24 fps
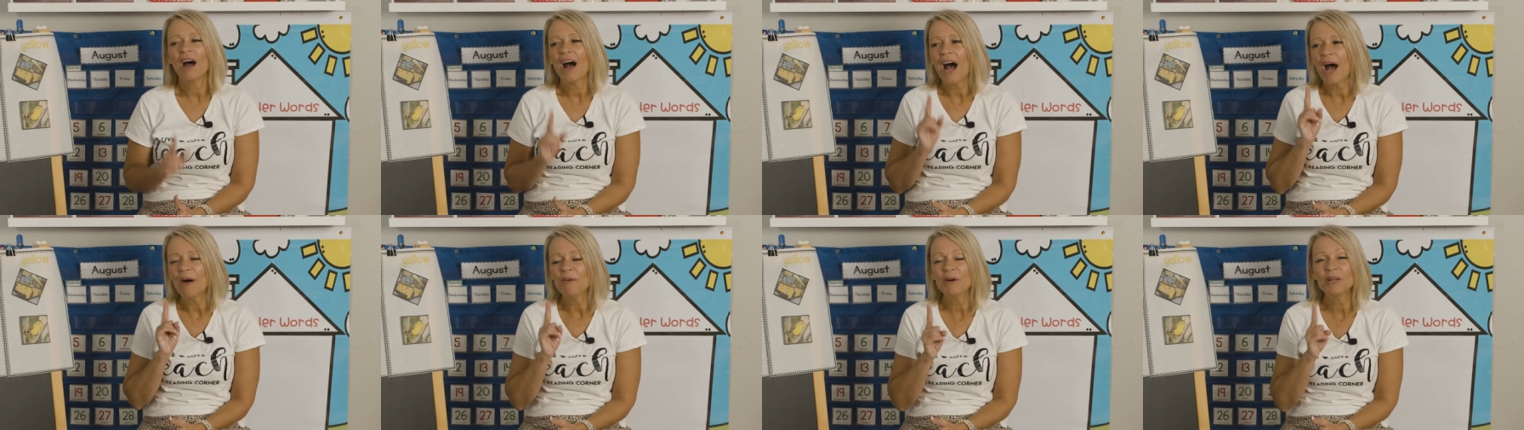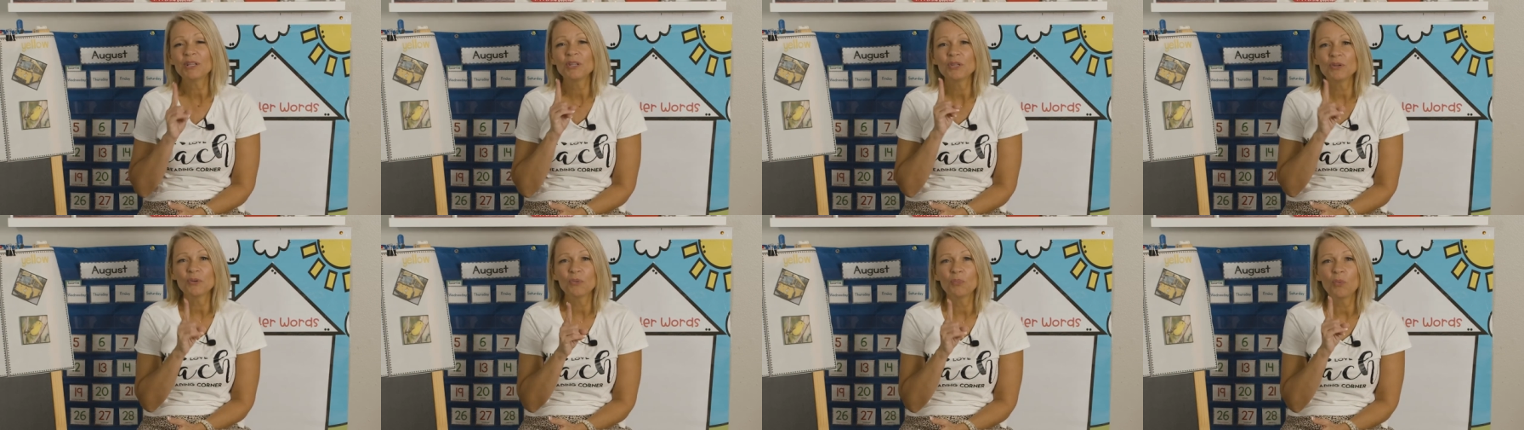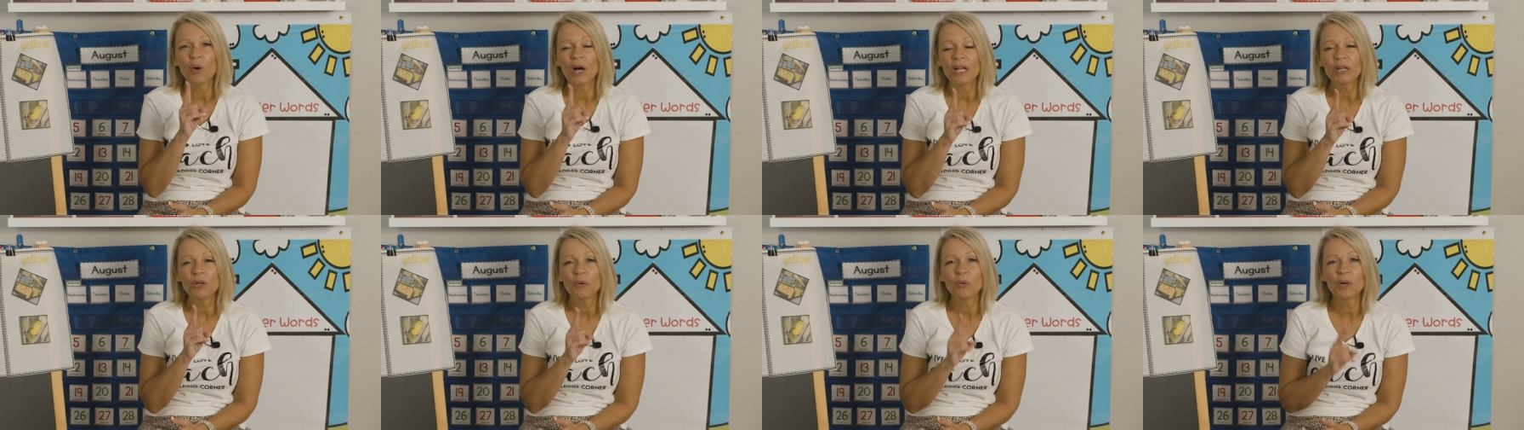I want to do
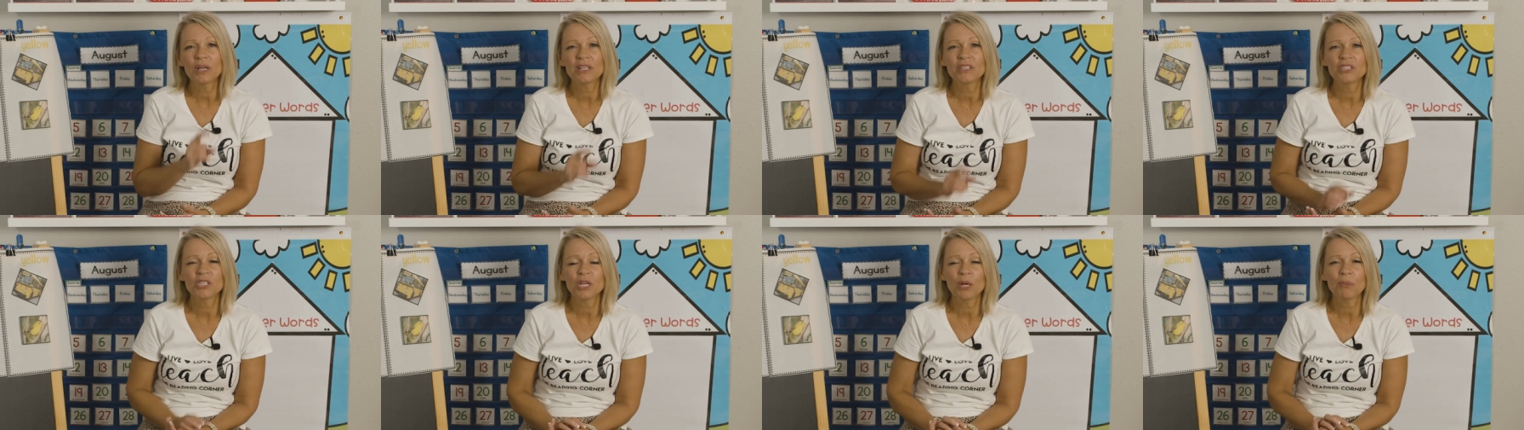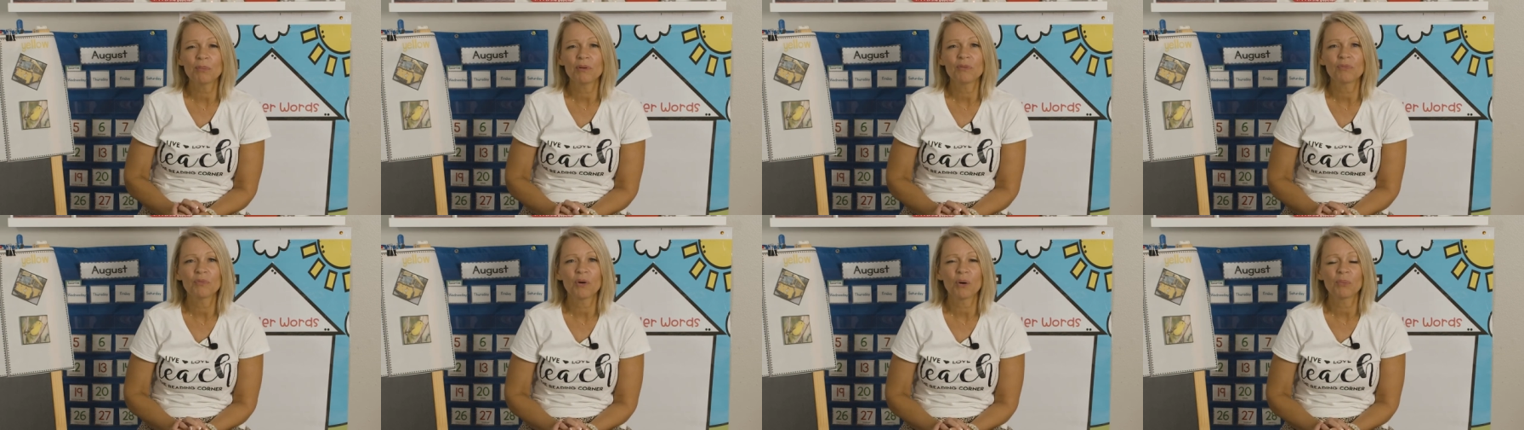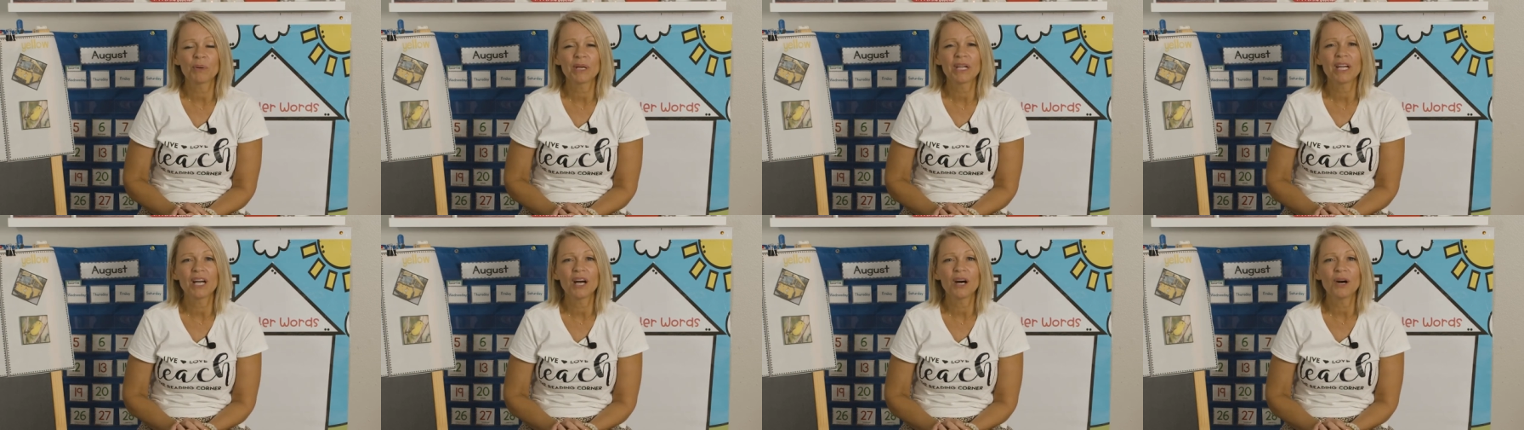one quick cheer before
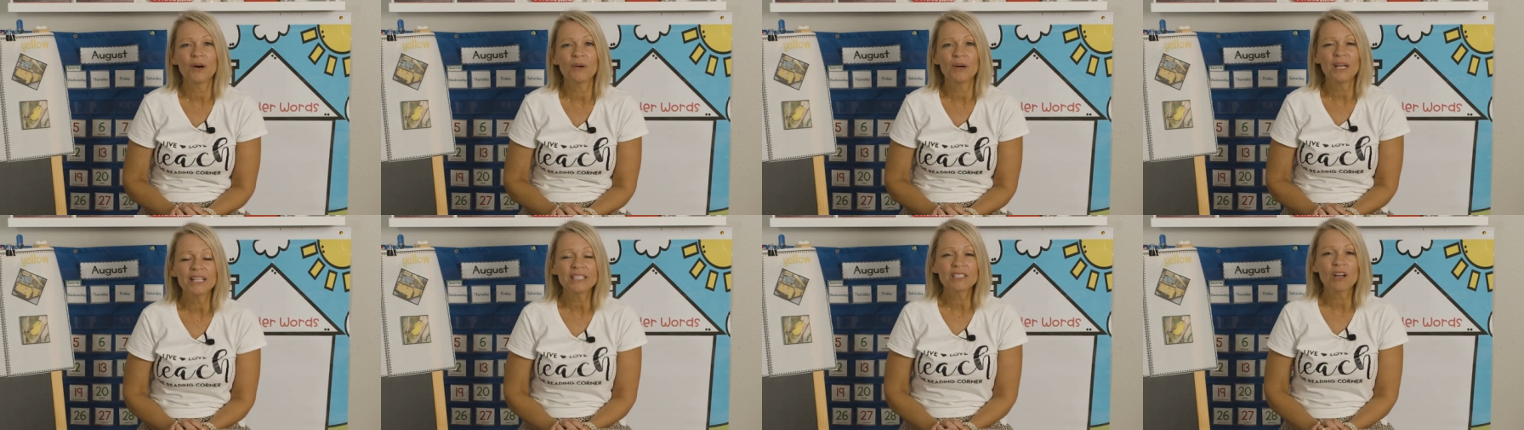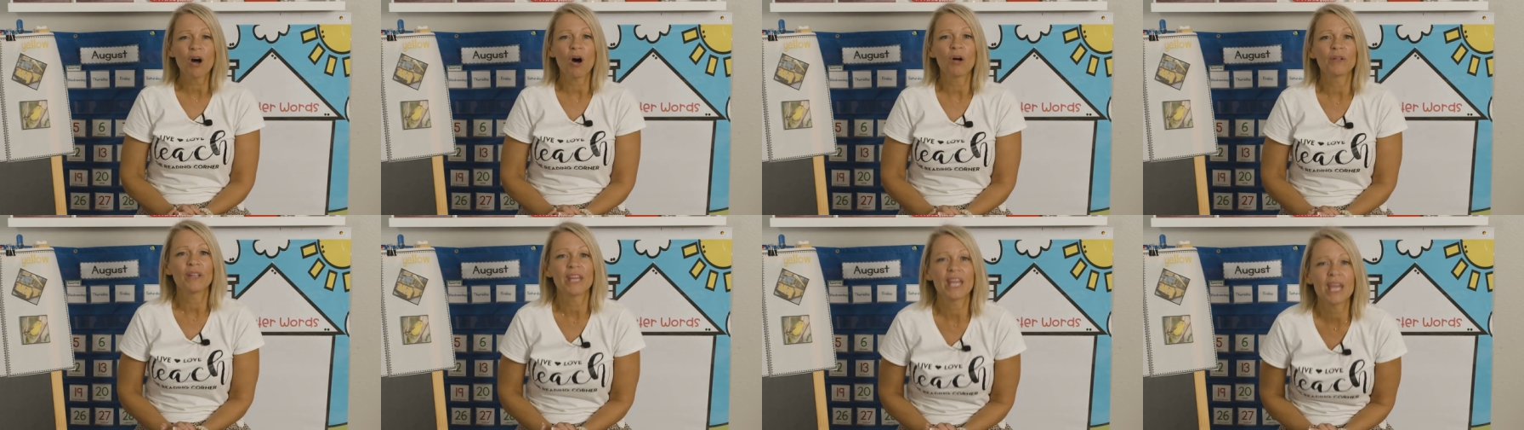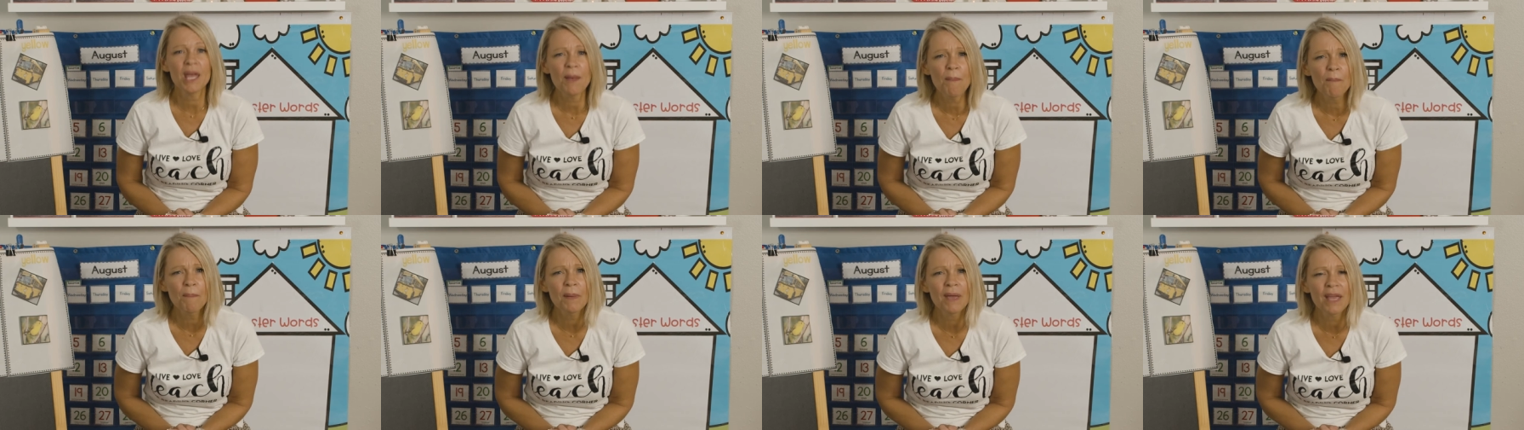we go. It's called
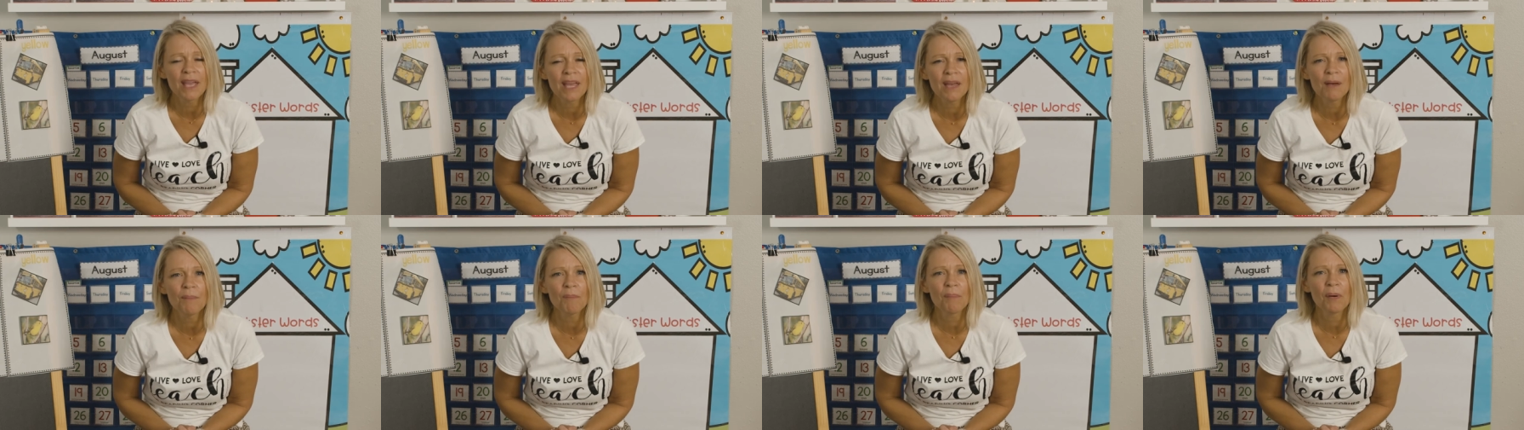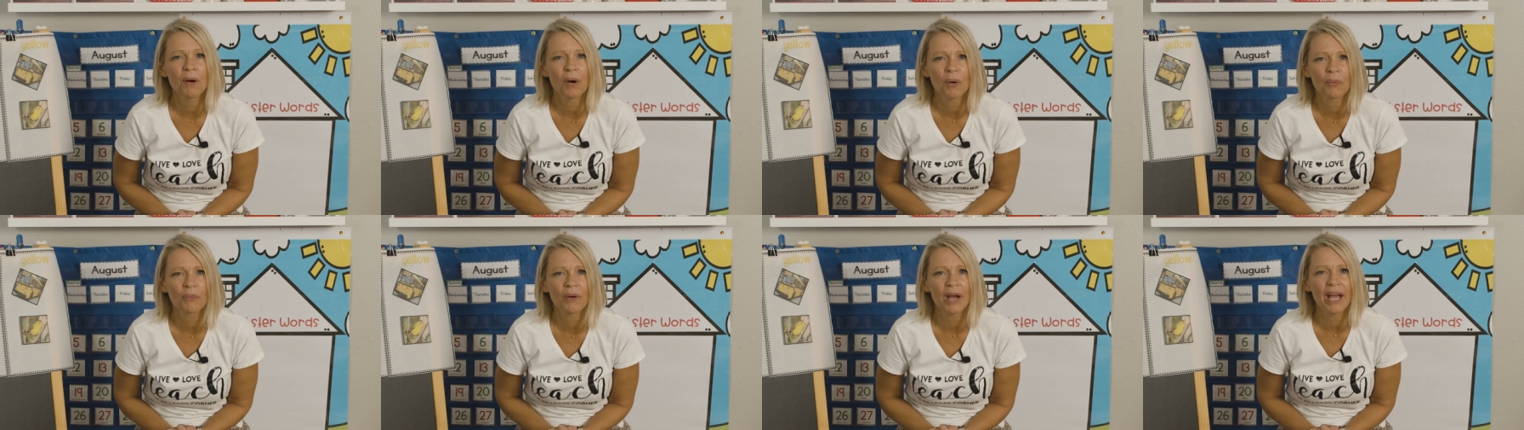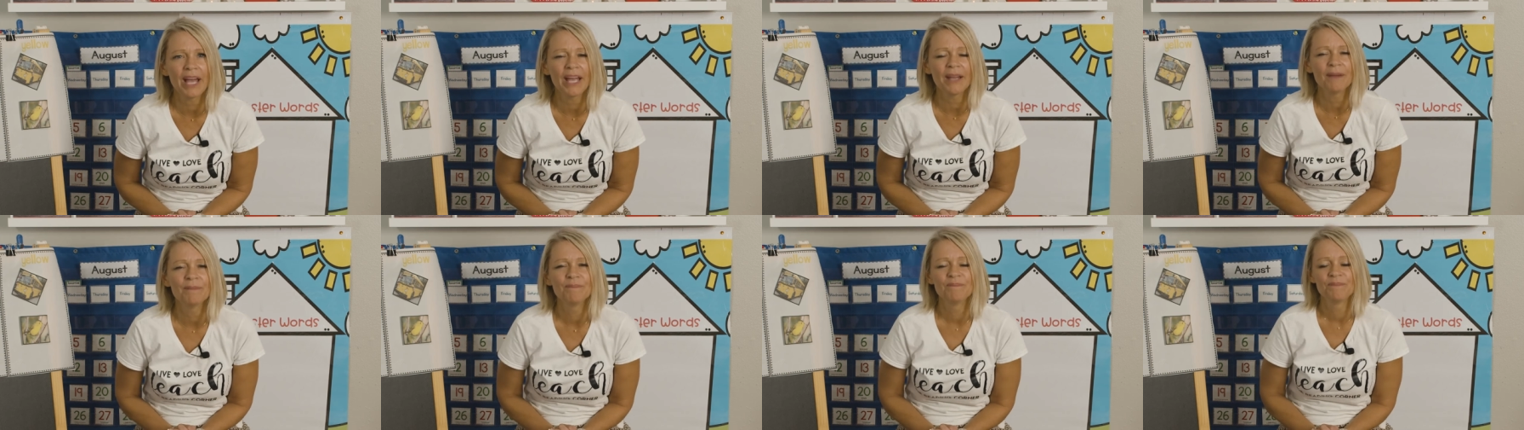Hip Hip
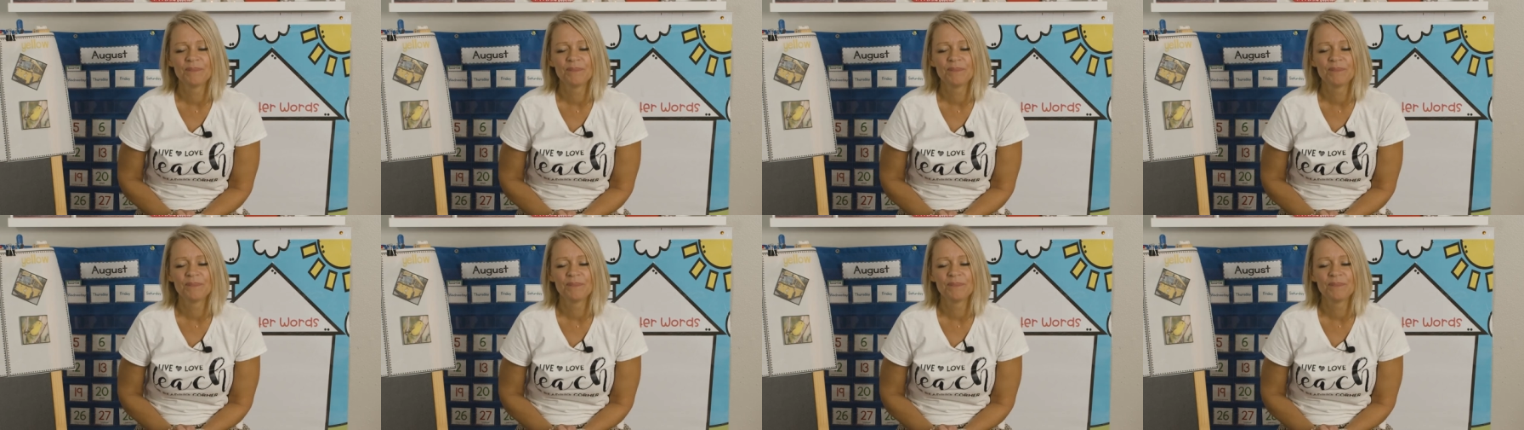Hooray.